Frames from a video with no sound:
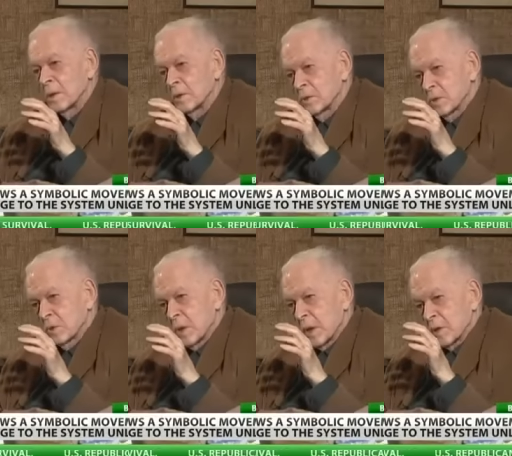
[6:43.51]

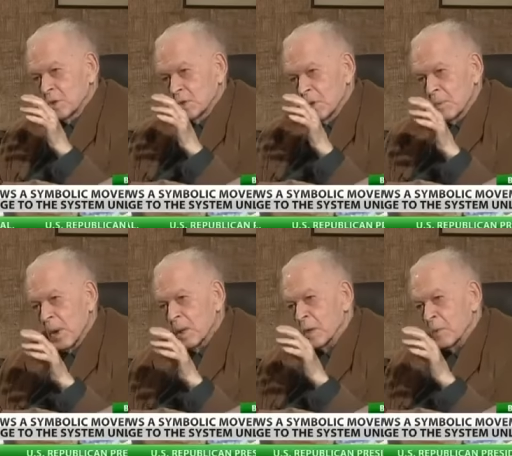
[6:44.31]
It's a
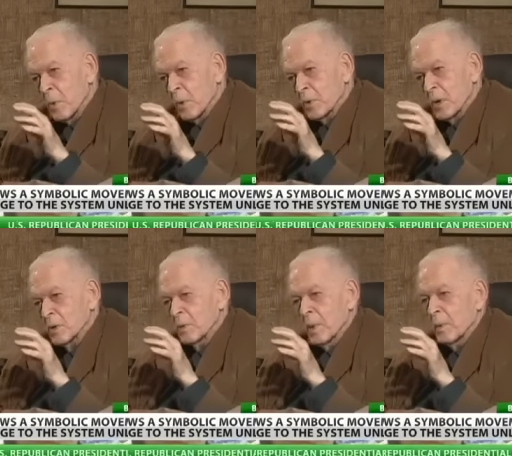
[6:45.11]
symbolic
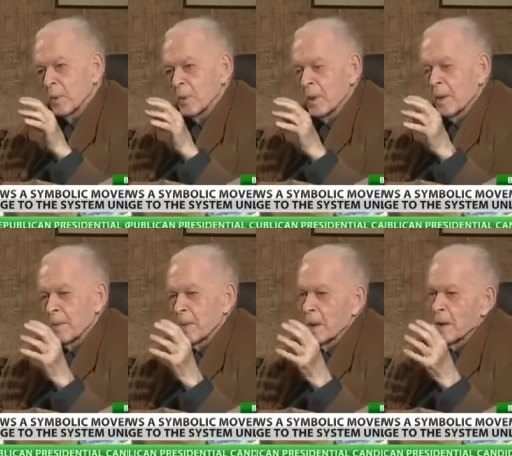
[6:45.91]
protest. People
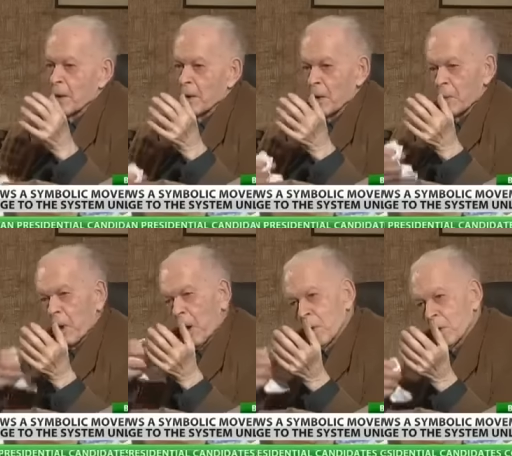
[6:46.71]

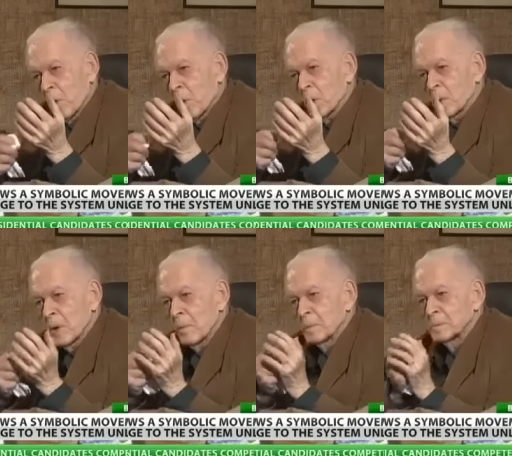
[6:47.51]
are
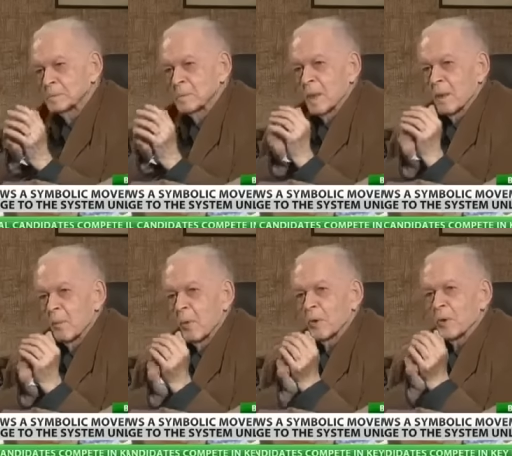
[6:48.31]
annoyed,
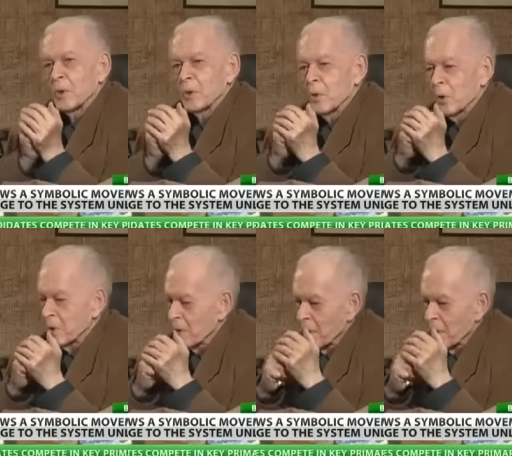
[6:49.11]
more than annoyed,